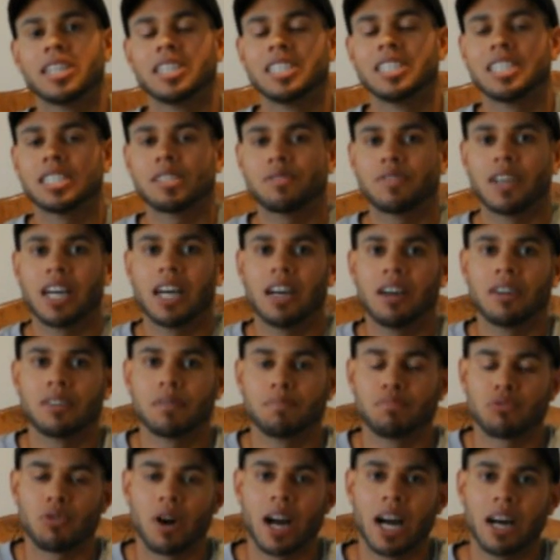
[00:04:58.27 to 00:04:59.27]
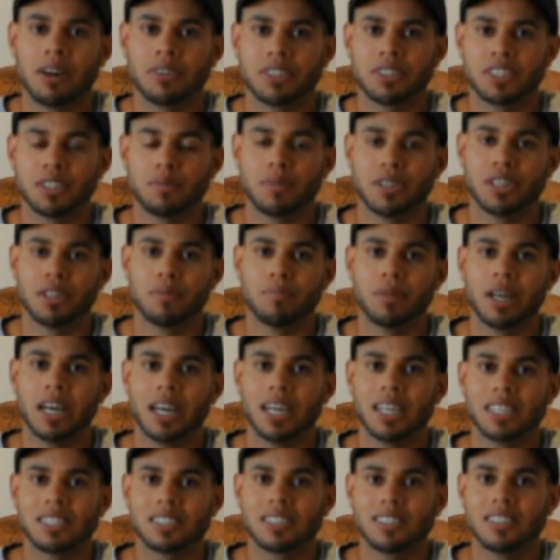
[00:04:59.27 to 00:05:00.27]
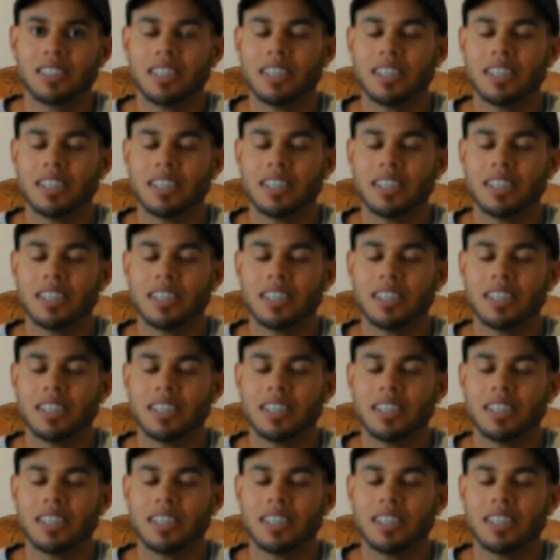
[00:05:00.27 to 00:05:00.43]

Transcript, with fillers: and he's found brown to be the best.